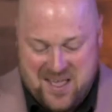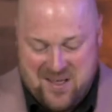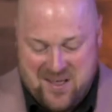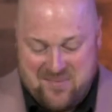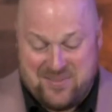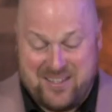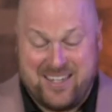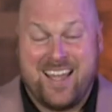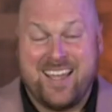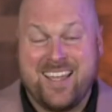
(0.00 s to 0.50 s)

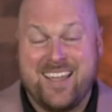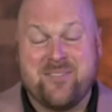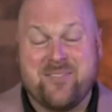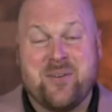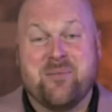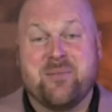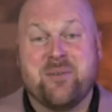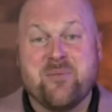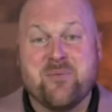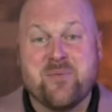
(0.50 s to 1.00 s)
But
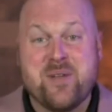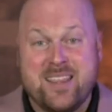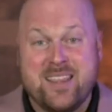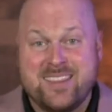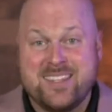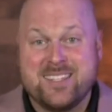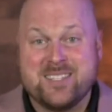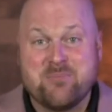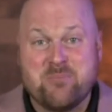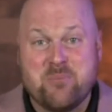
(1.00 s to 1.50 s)
when we read
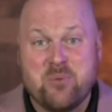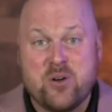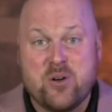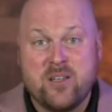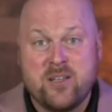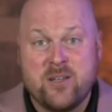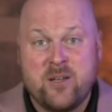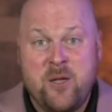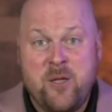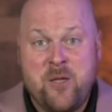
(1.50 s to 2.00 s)
this
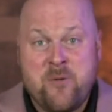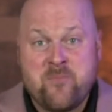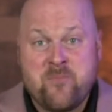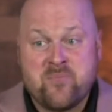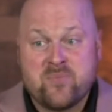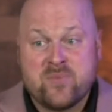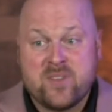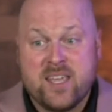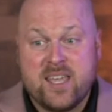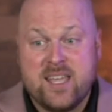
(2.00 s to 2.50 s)
book,
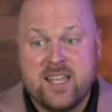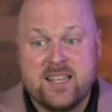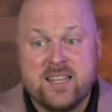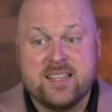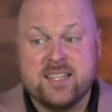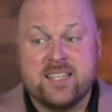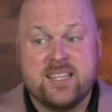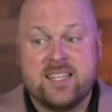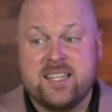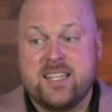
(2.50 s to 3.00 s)

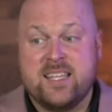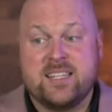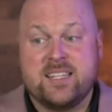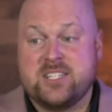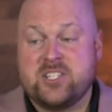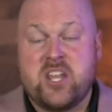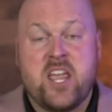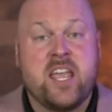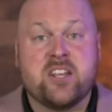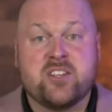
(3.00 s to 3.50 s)
it
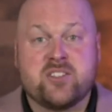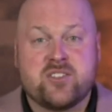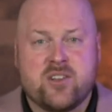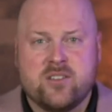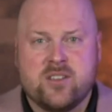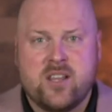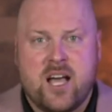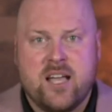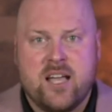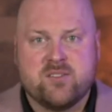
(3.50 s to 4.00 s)
changed our
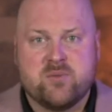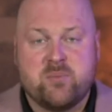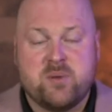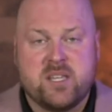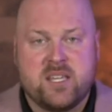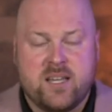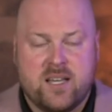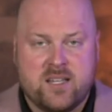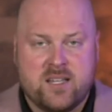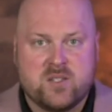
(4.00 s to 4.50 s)
lives
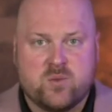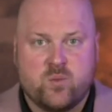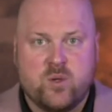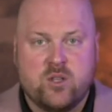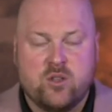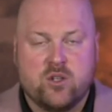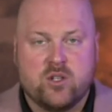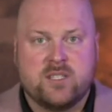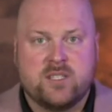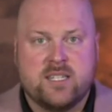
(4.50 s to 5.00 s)
because we
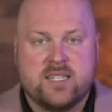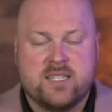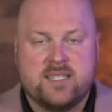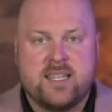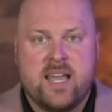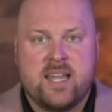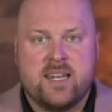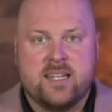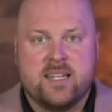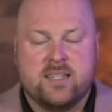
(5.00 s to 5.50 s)
looked at
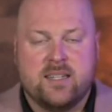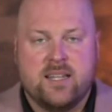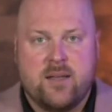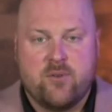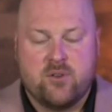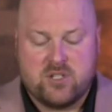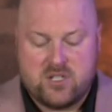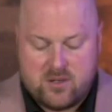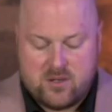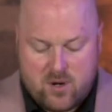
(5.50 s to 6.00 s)
debt and
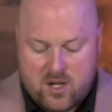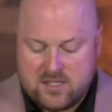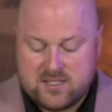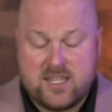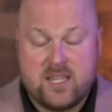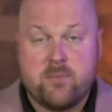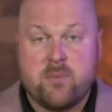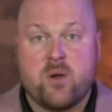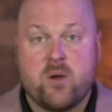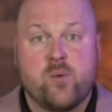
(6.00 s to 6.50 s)
leverage. And I'm not
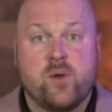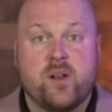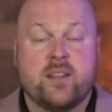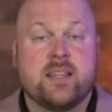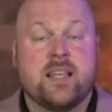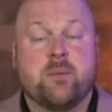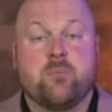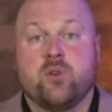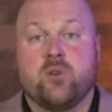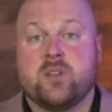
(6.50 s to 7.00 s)
saying by reading
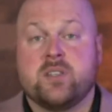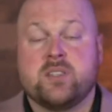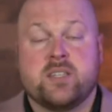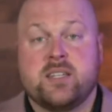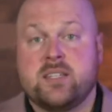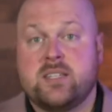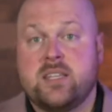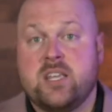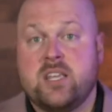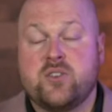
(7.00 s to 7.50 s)
that book is going
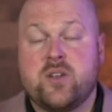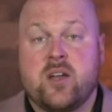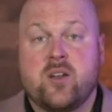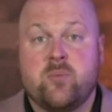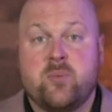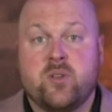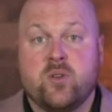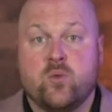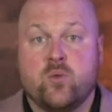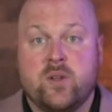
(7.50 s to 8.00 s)
to teach you how to
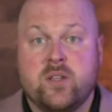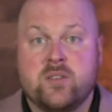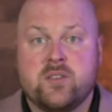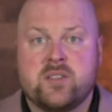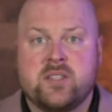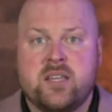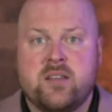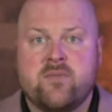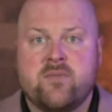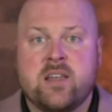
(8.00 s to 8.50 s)
be a real
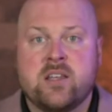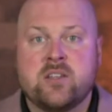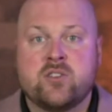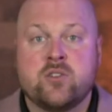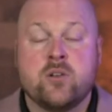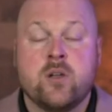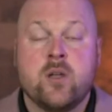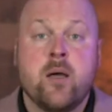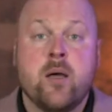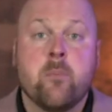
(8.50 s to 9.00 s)
estate
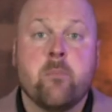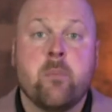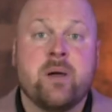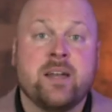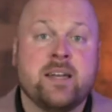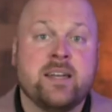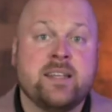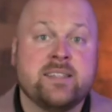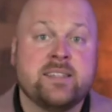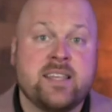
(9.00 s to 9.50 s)
investor, but
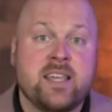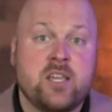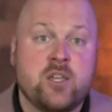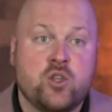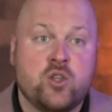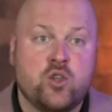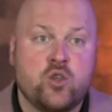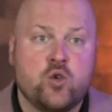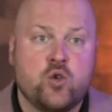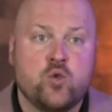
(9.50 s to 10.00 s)
it is a
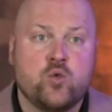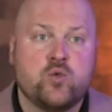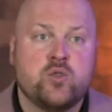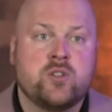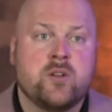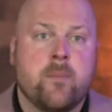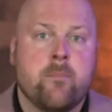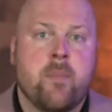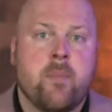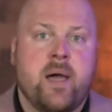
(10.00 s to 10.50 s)

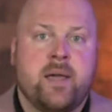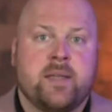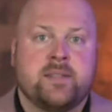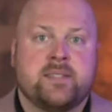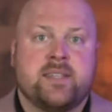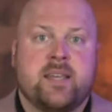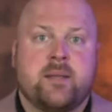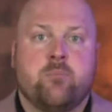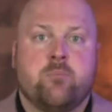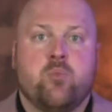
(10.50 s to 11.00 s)
huge
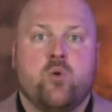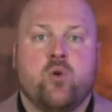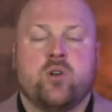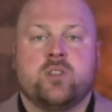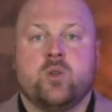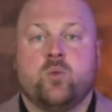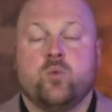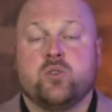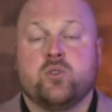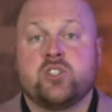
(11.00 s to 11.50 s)
mindset book
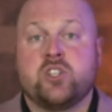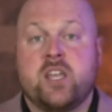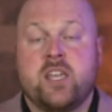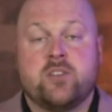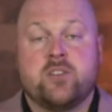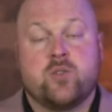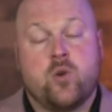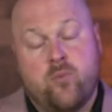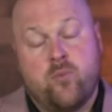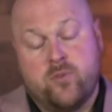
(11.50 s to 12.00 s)
that will
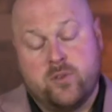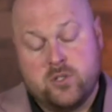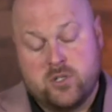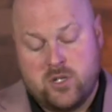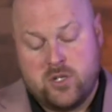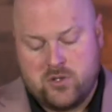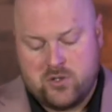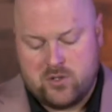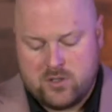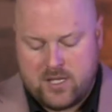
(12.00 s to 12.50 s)
hopefully
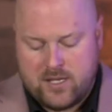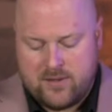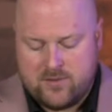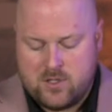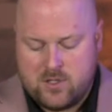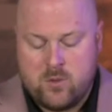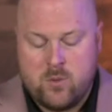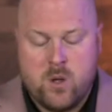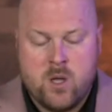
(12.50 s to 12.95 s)
change your life too.